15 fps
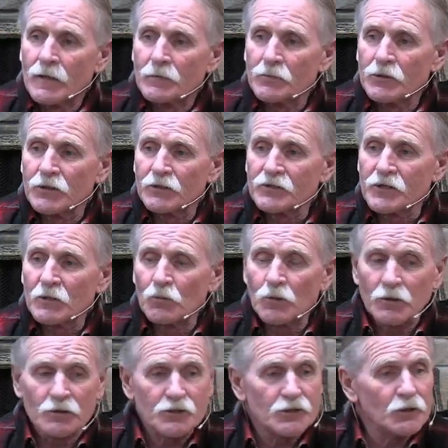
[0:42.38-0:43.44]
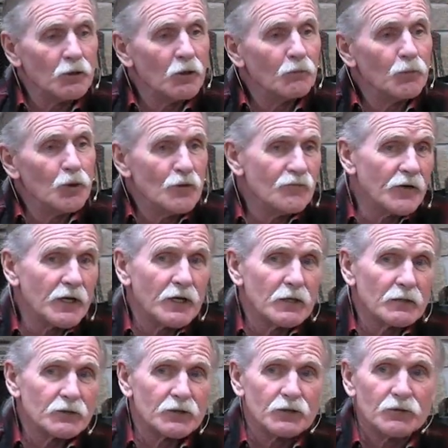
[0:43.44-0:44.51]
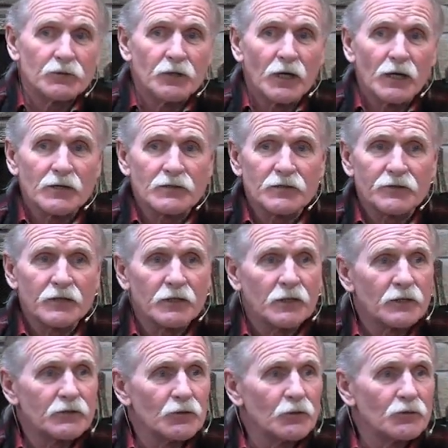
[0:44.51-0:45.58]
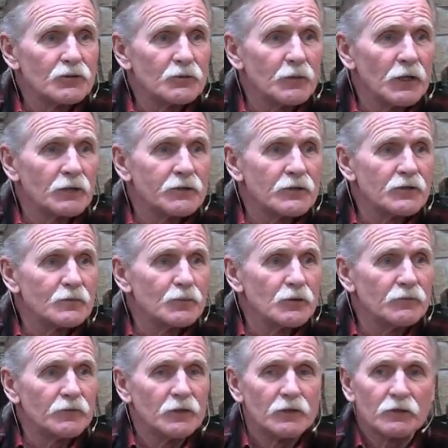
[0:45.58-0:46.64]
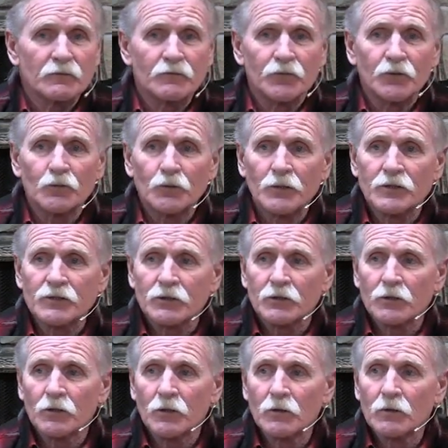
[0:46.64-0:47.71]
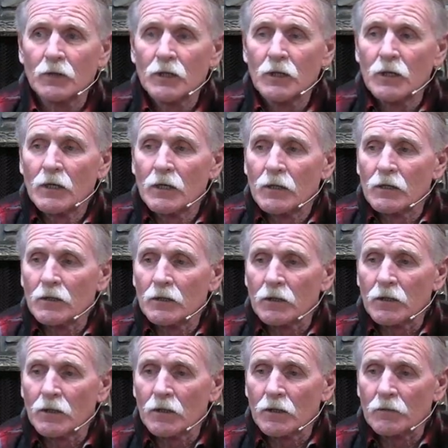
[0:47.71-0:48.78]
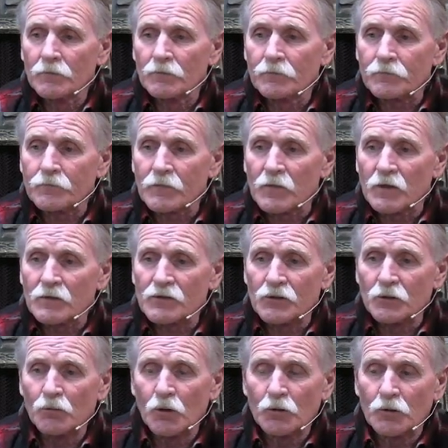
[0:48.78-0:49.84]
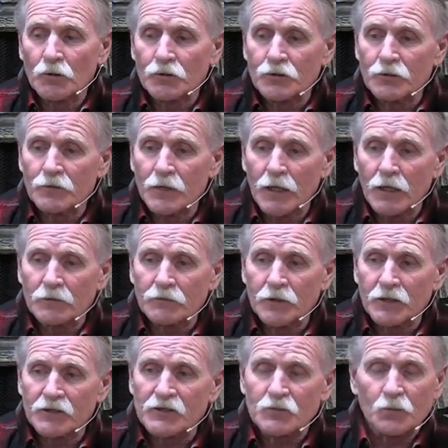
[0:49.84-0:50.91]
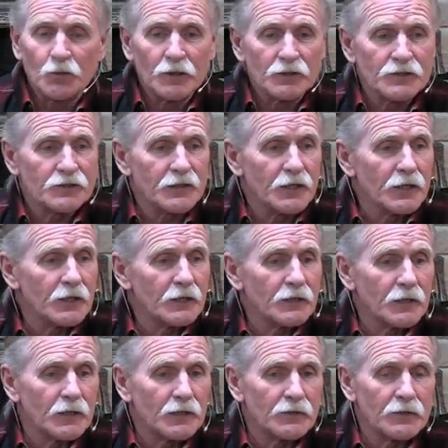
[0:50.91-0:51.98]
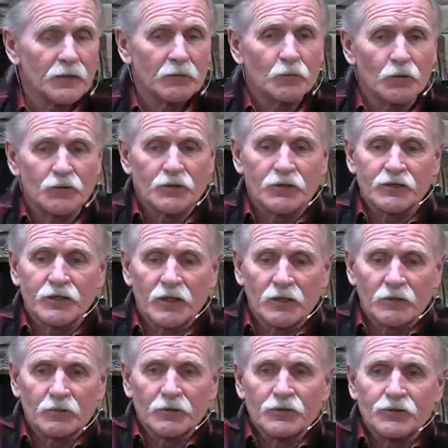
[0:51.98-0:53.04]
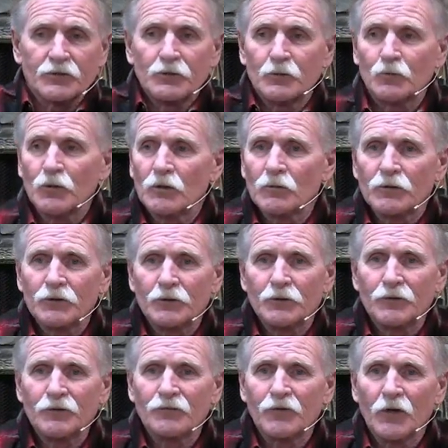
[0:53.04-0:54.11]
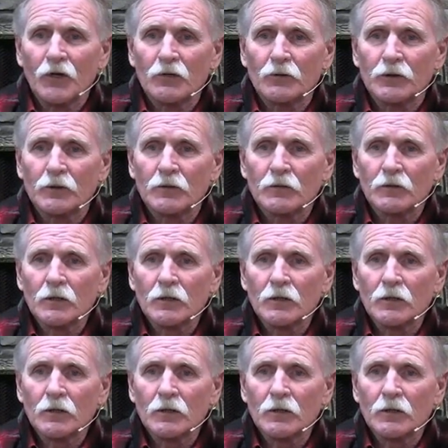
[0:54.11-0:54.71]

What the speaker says: because I want to show a movie to you guys. I think I told you about this movie a few weeks ago. So we'll go do that next Wednesday, and then we'll just kind of resume what we're doing the following.